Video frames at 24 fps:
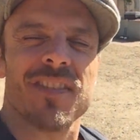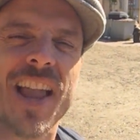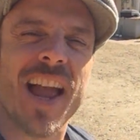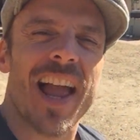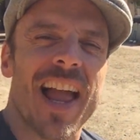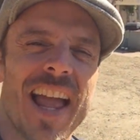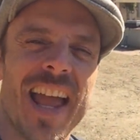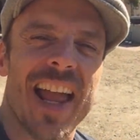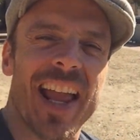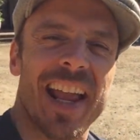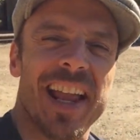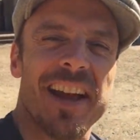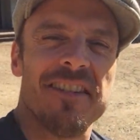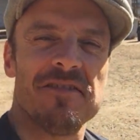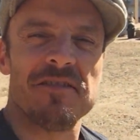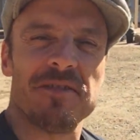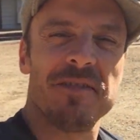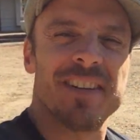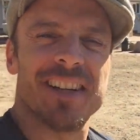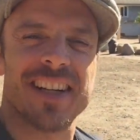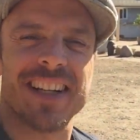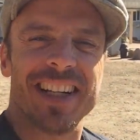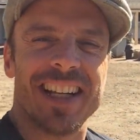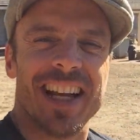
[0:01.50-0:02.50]
Hey
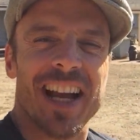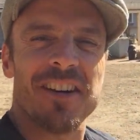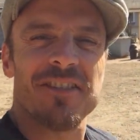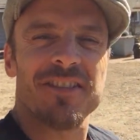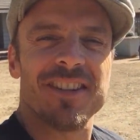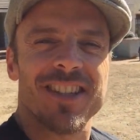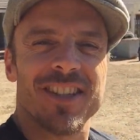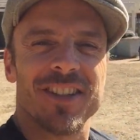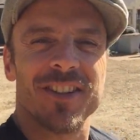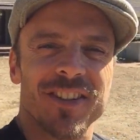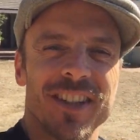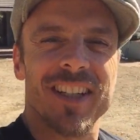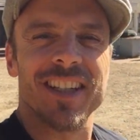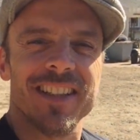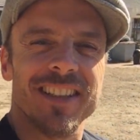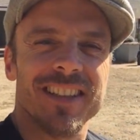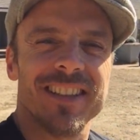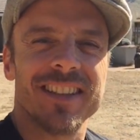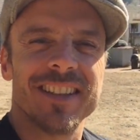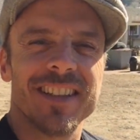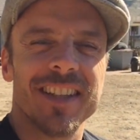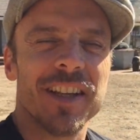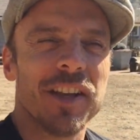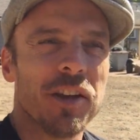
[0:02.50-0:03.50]
everybody, how we doing?
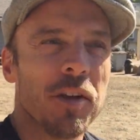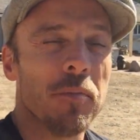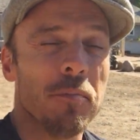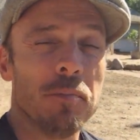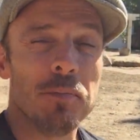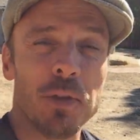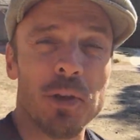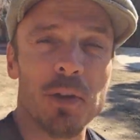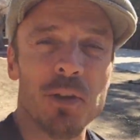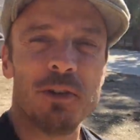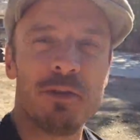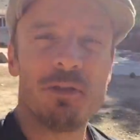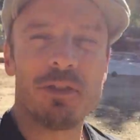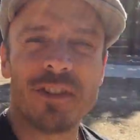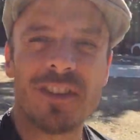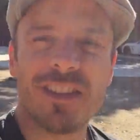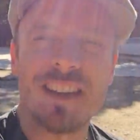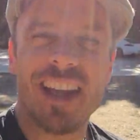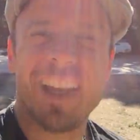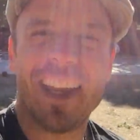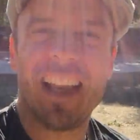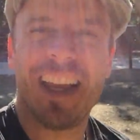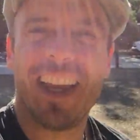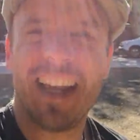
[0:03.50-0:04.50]
Beautiful
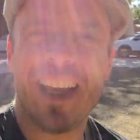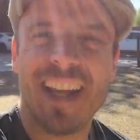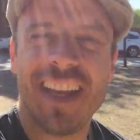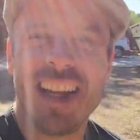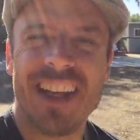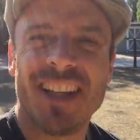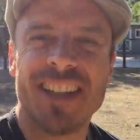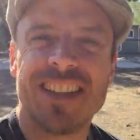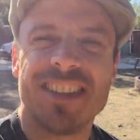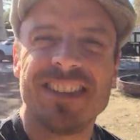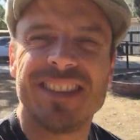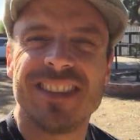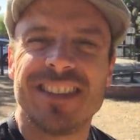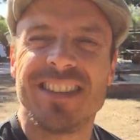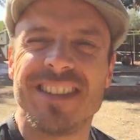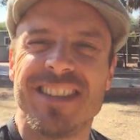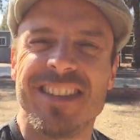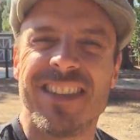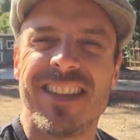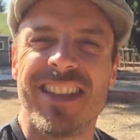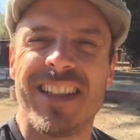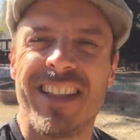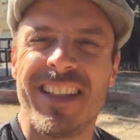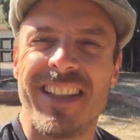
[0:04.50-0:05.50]
day.
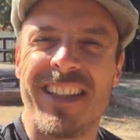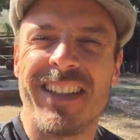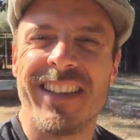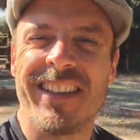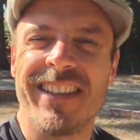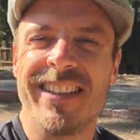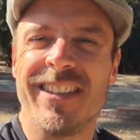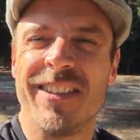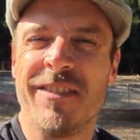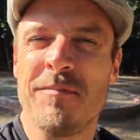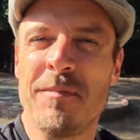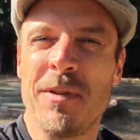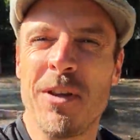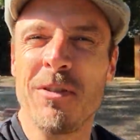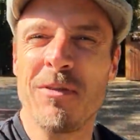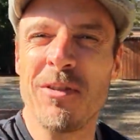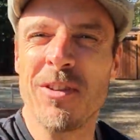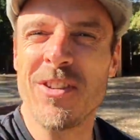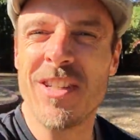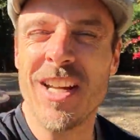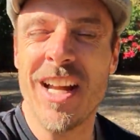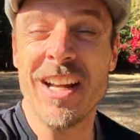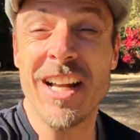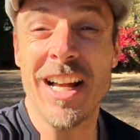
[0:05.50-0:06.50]

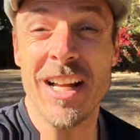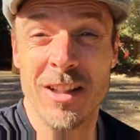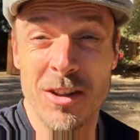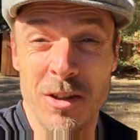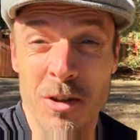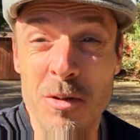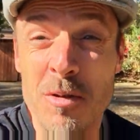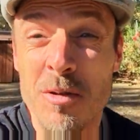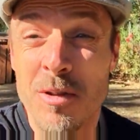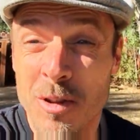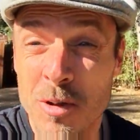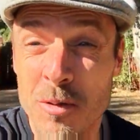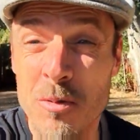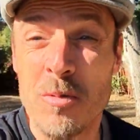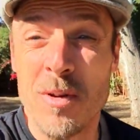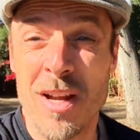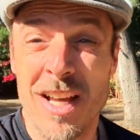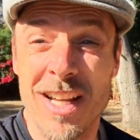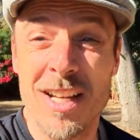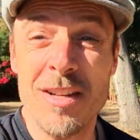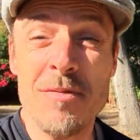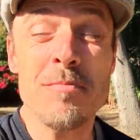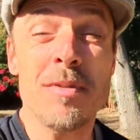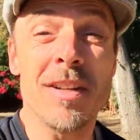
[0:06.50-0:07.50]
Beautiful day. Got a little
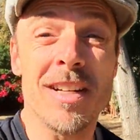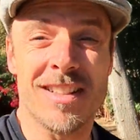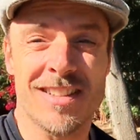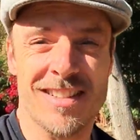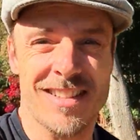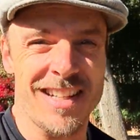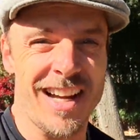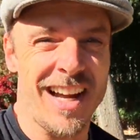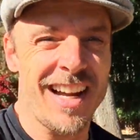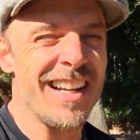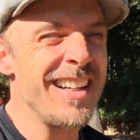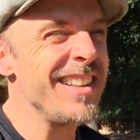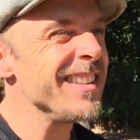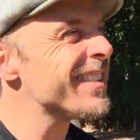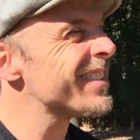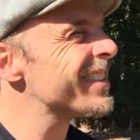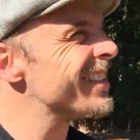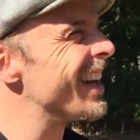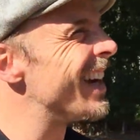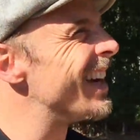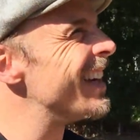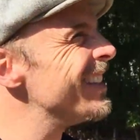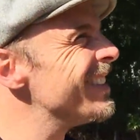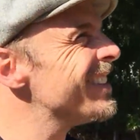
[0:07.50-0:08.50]
wind, but it's nice.
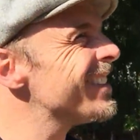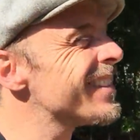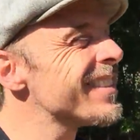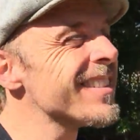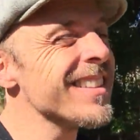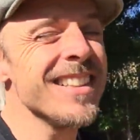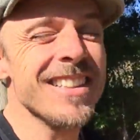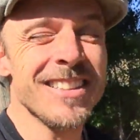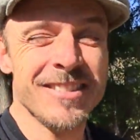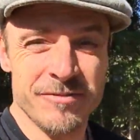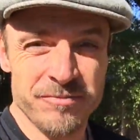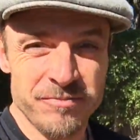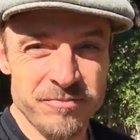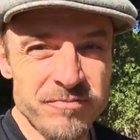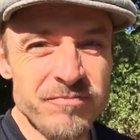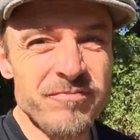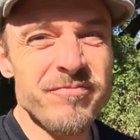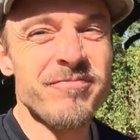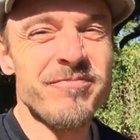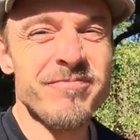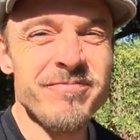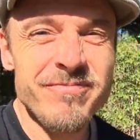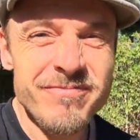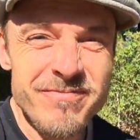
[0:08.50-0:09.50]
I
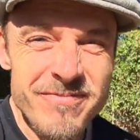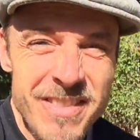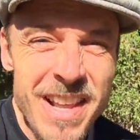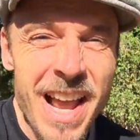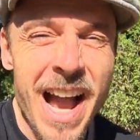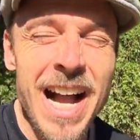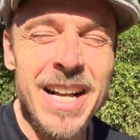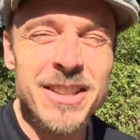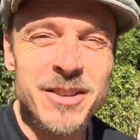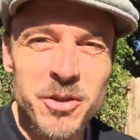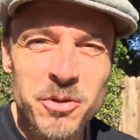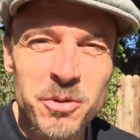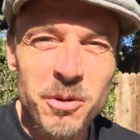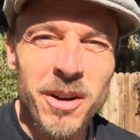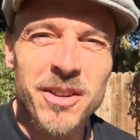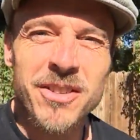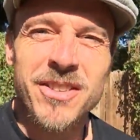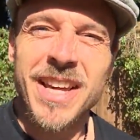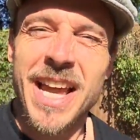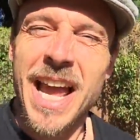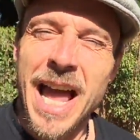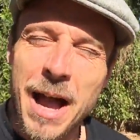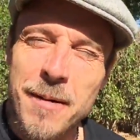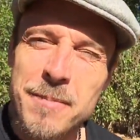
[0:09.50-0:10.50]
just want to
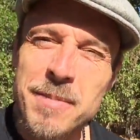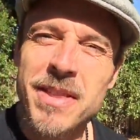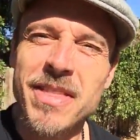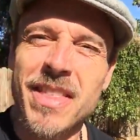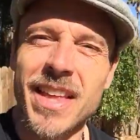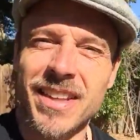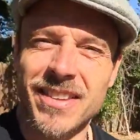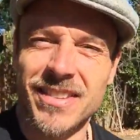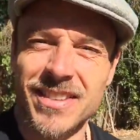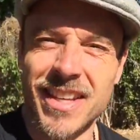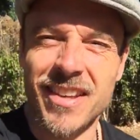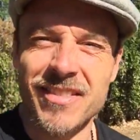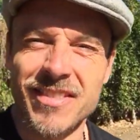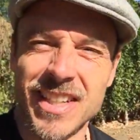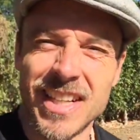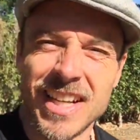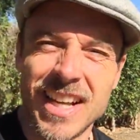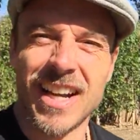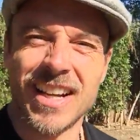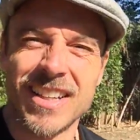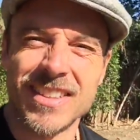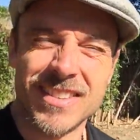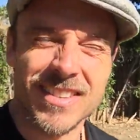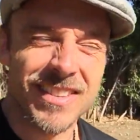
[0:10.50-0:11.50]
say happy Thanksgiving,
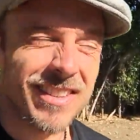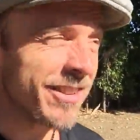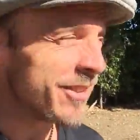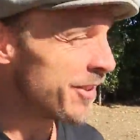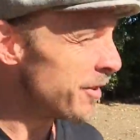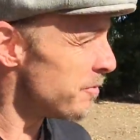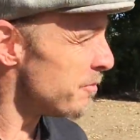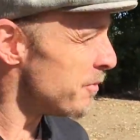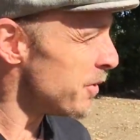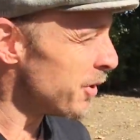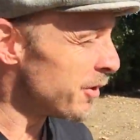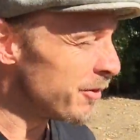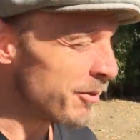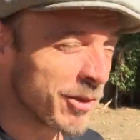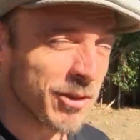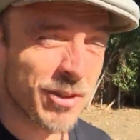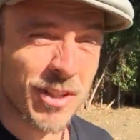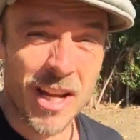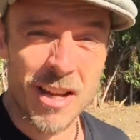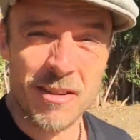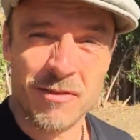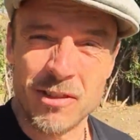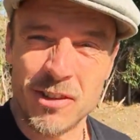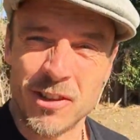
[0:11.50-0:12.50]
guys. It's a beautiful
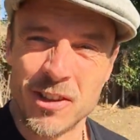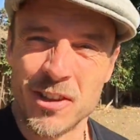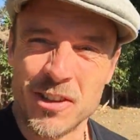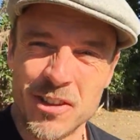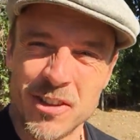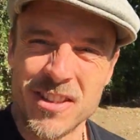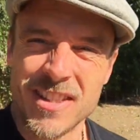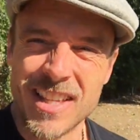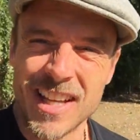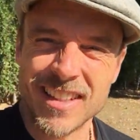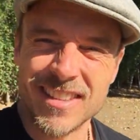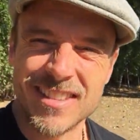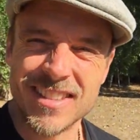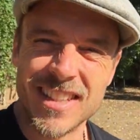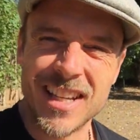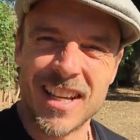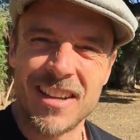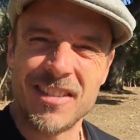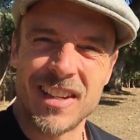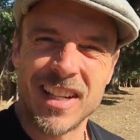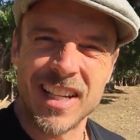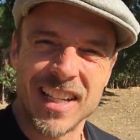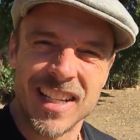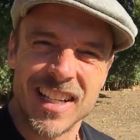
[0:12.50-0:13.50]
day for a good
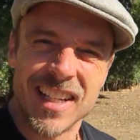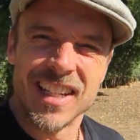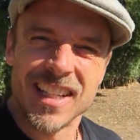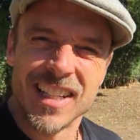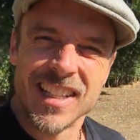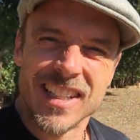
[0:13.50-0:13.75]
Thanksgiving.